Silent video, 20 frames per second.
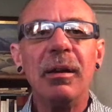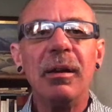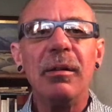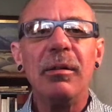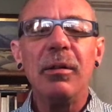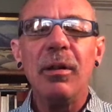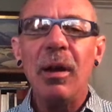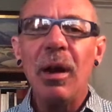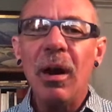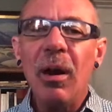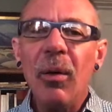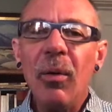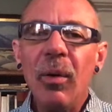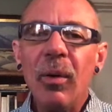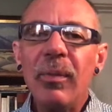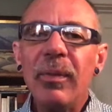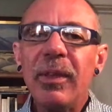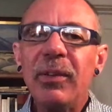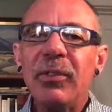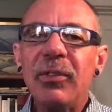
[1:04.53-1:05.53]
No,
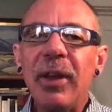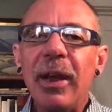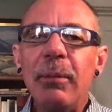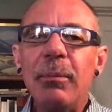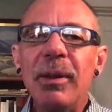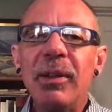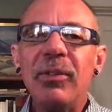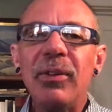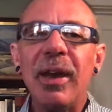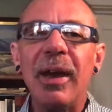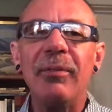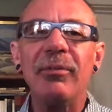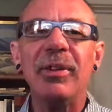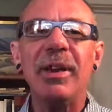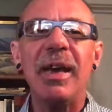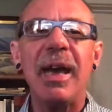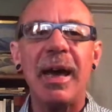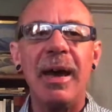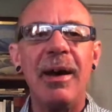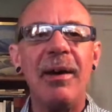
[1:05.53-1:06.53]
the statements have to
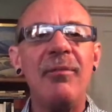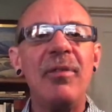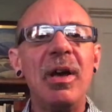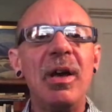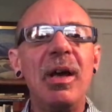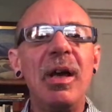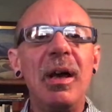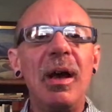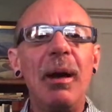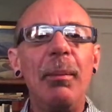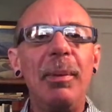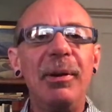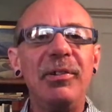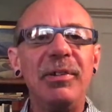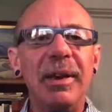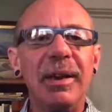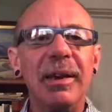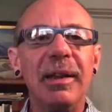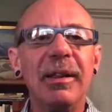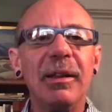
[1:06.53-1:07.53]
have a
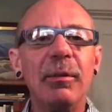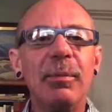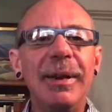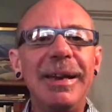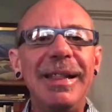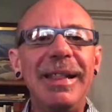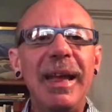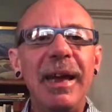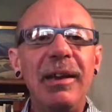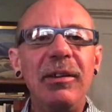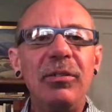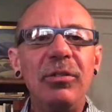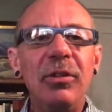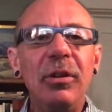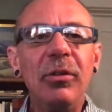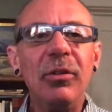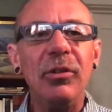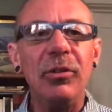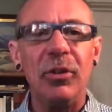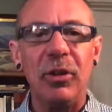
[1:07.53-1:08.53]
particular
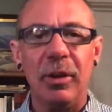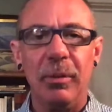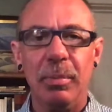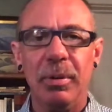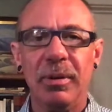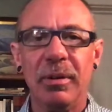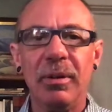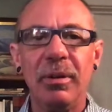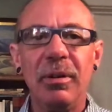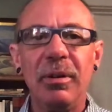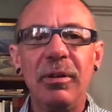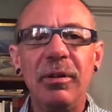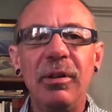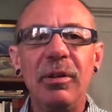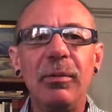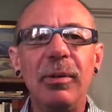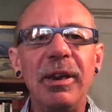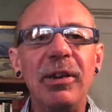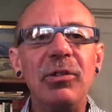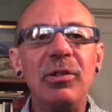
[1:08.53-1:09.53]
relationship
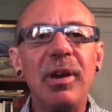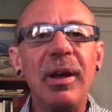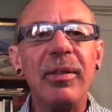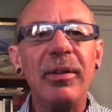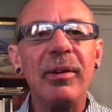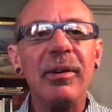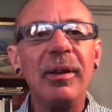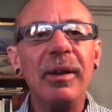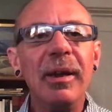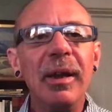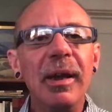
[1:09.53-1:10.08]
to each other.